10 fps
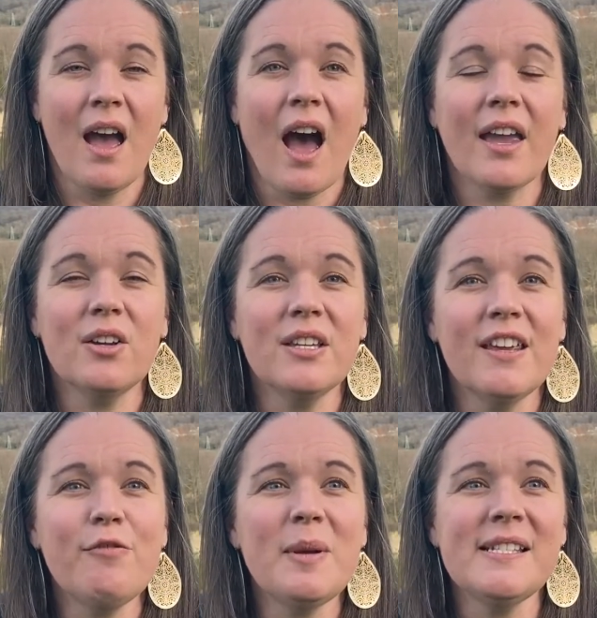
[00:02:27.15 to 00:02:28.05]
I could
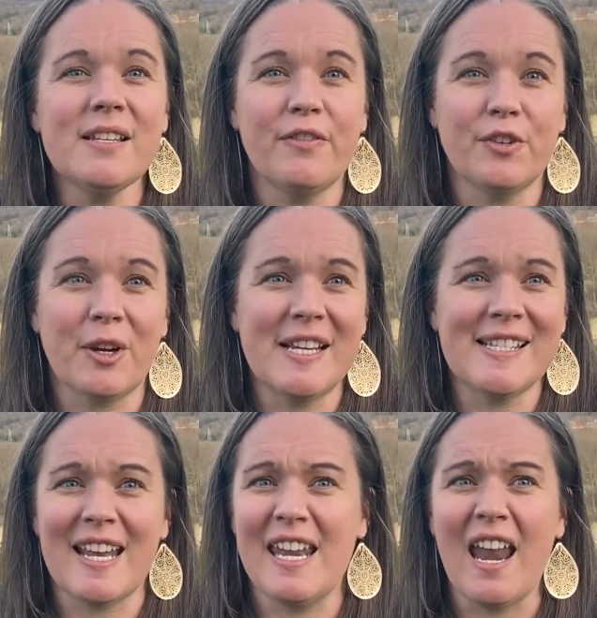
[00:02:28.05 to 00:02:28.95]
give myself grace
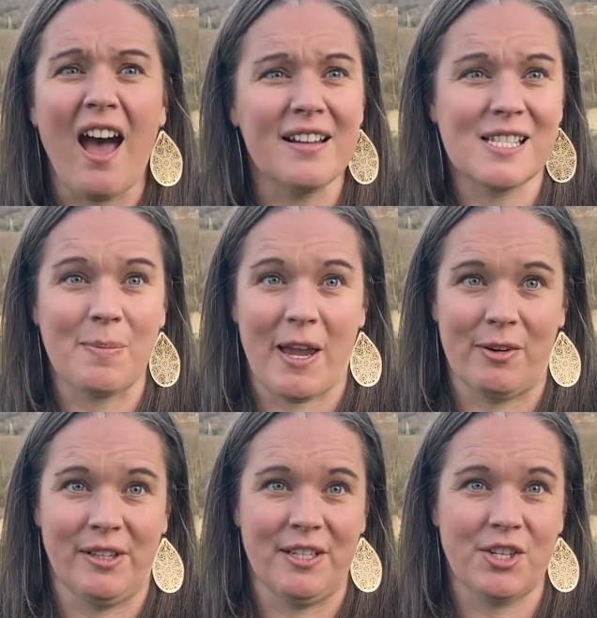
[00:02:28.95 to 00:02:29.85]
and not
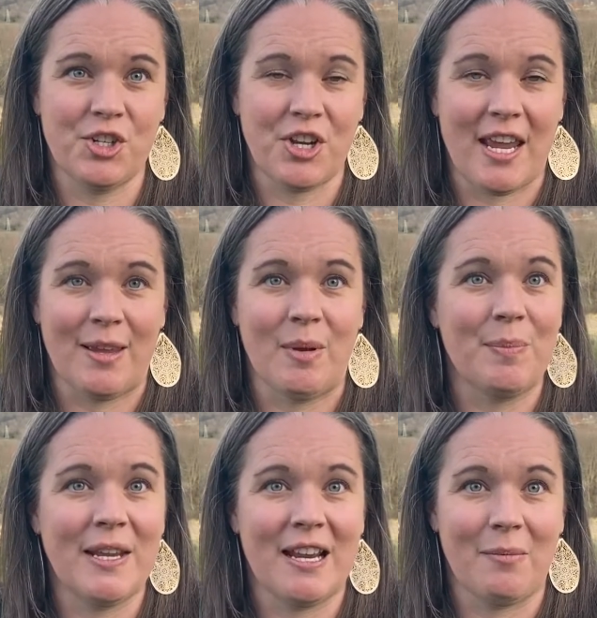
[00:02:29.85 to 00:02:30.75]
spiral into shame and
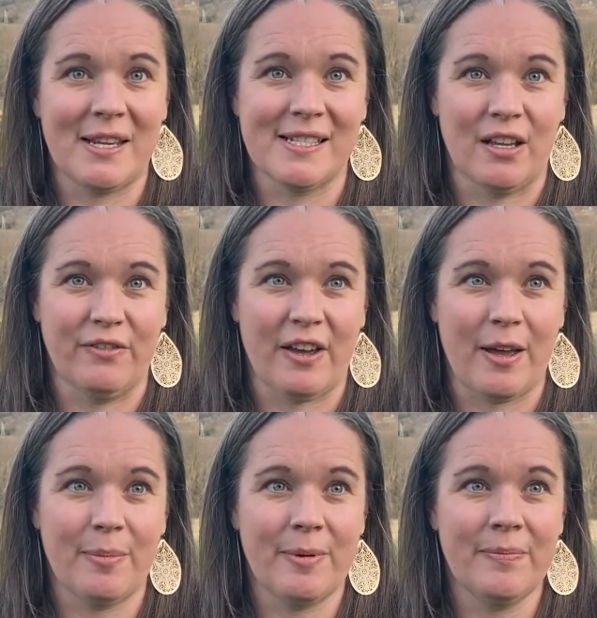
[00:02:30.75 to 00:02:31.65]
beating myself up.